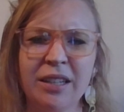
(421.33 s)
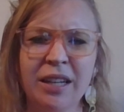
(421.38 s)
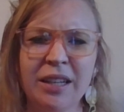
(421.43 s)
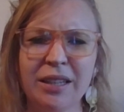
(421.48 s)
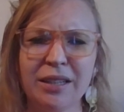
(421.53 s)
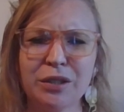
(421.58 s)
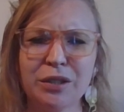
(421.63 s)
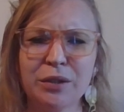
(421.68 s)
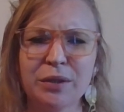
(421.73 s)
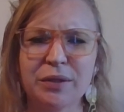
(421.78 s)
not
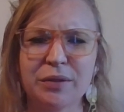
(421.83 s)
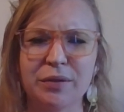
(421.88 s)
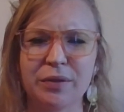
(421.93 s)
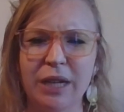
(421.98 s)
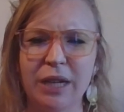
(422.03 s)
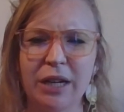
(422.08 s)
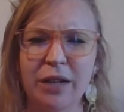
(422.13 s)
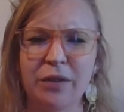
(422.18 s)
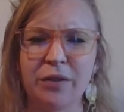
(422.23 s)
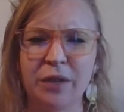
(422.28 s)
that she was
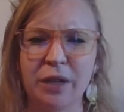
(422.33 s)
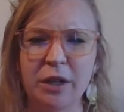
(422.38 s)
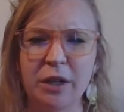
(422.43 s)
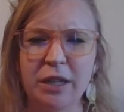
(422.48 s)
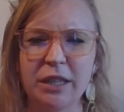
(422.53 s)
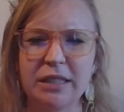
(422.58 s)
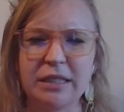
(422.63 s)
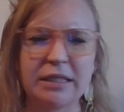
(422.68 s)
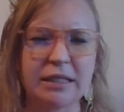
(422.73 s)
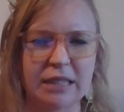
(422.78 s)
very,
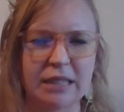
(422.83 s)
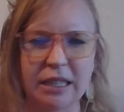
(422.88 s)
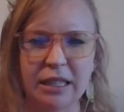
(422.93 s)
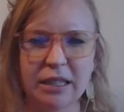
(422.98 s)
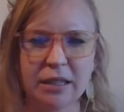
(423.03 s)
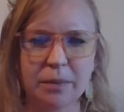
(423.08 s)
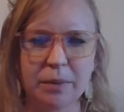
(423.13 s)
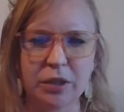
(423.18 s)
very sick,